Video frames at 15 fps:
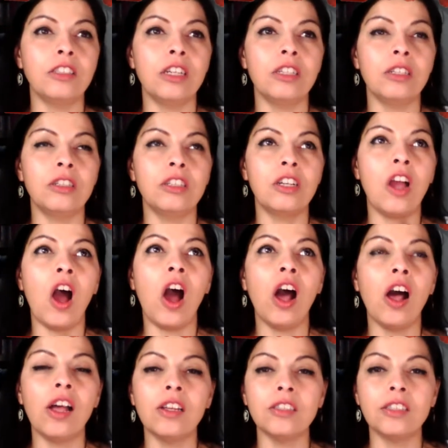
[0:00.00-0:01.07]

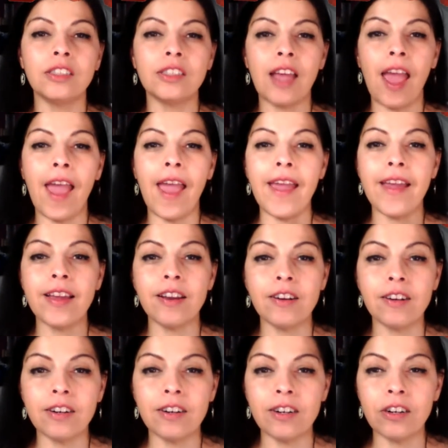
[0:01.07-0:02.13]
cause
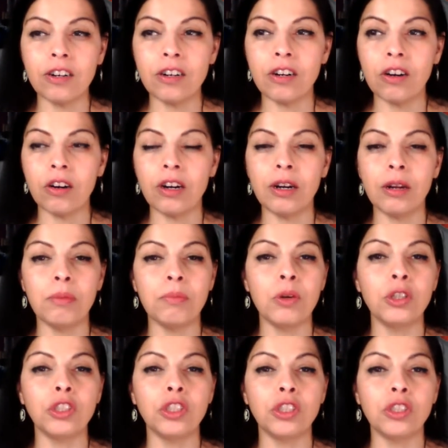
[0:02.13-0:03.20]
anger or
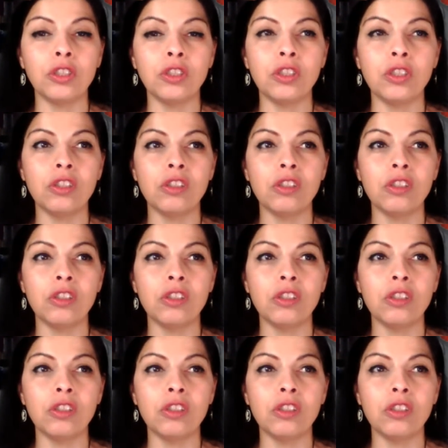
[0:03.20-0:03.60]
emotional